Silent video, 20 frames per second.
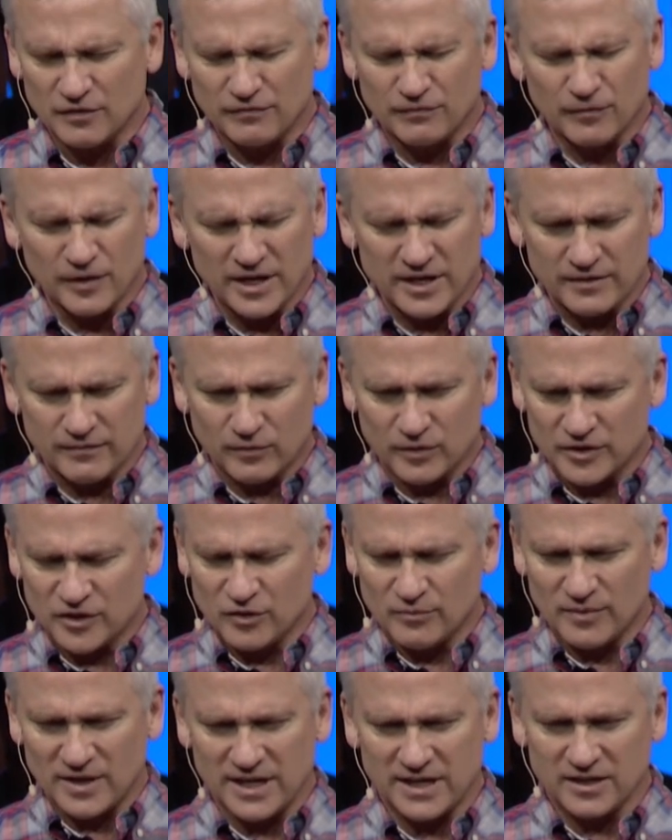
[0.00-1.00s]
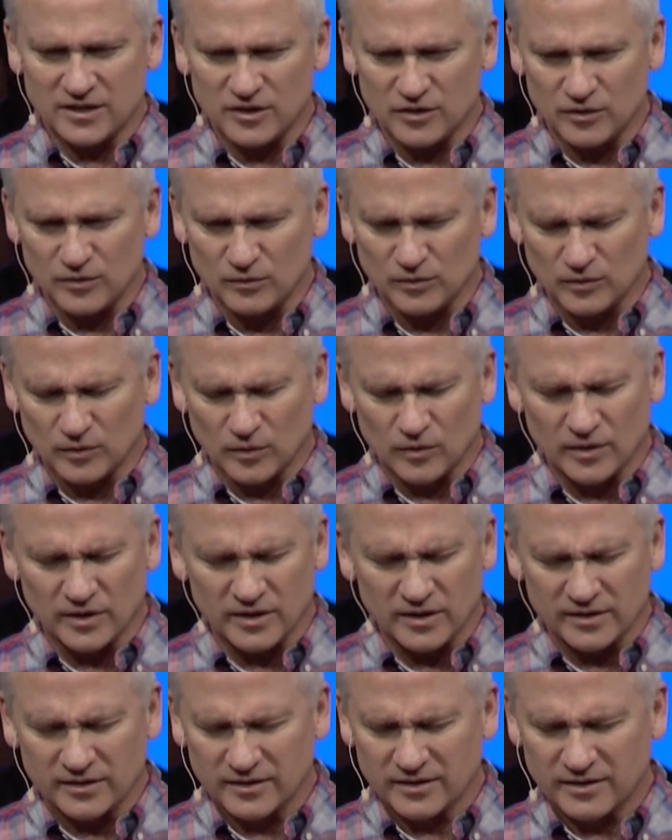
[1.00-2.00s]
afraid of what you might do. Lord,
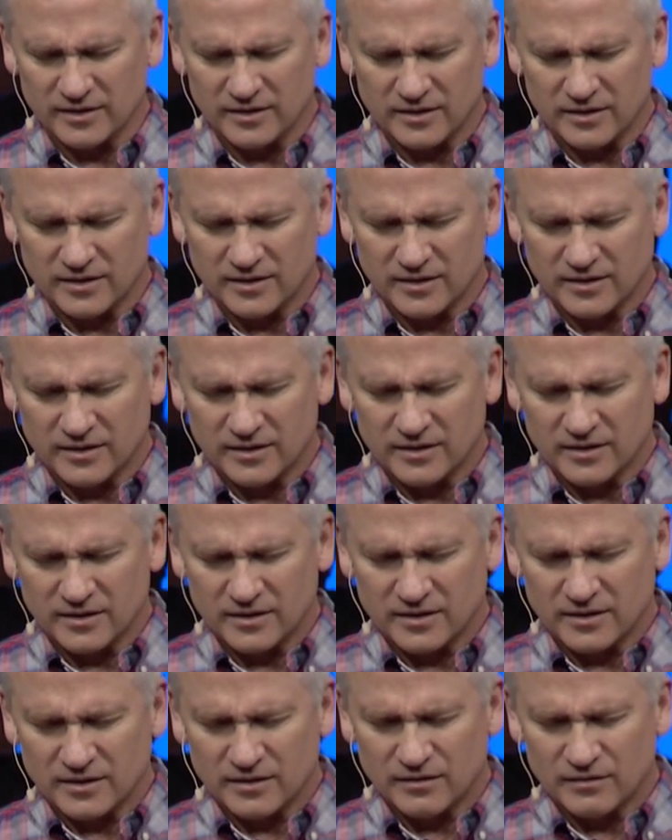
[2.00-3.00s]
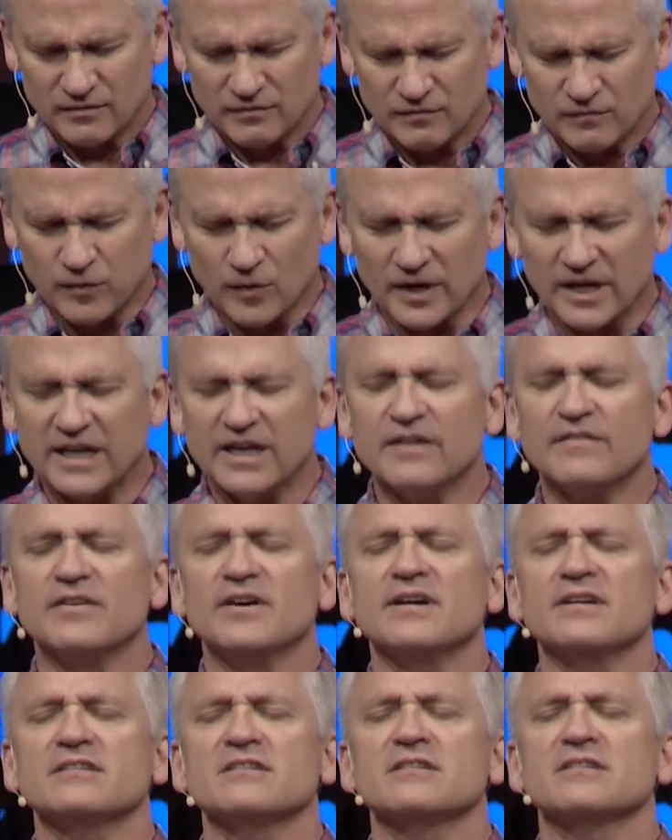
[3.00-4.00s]
forgive
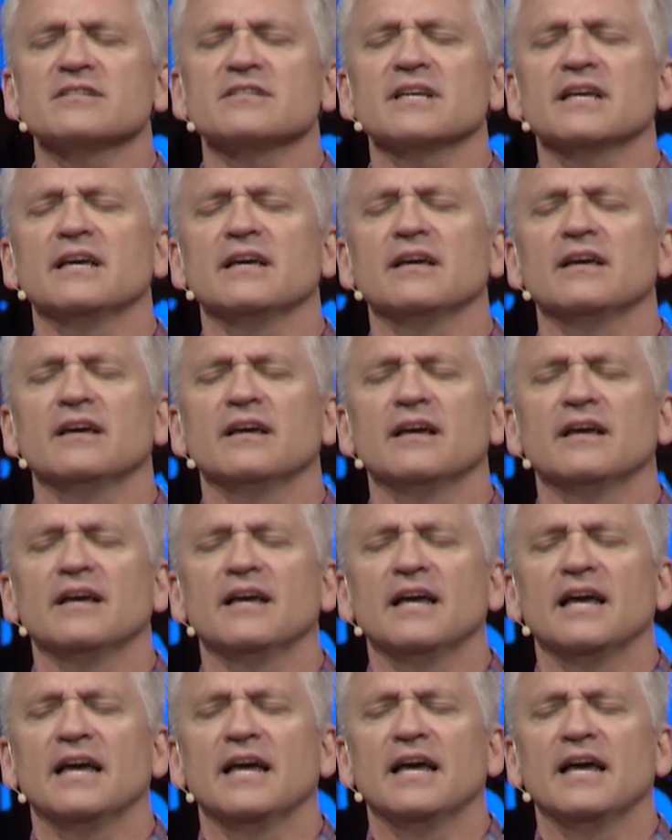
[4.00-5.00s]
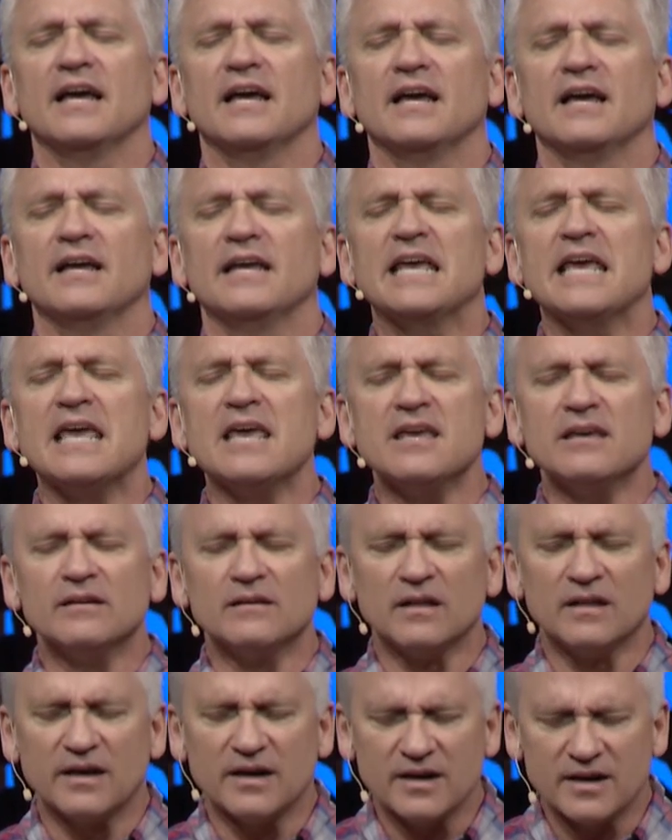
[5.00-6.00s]
us,
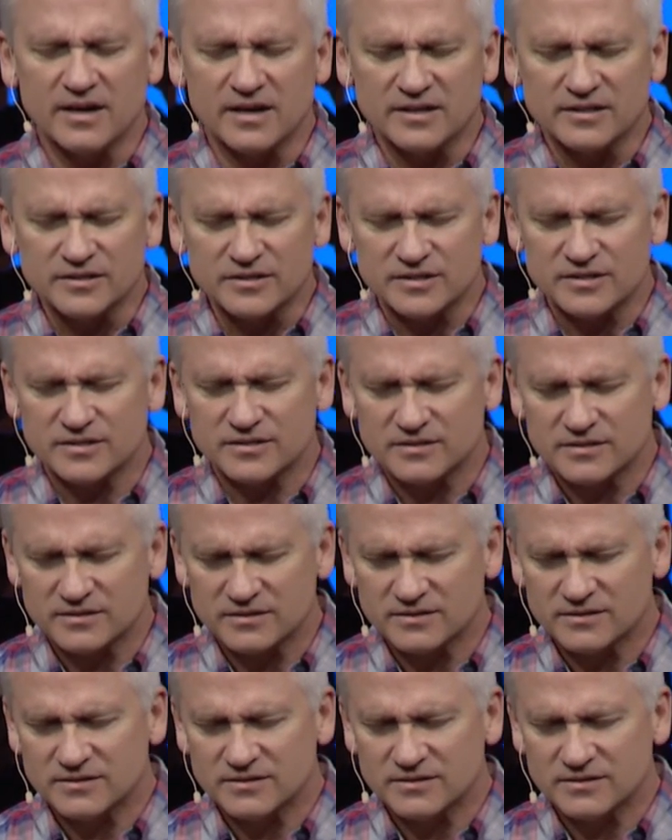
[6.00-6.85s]
heal us,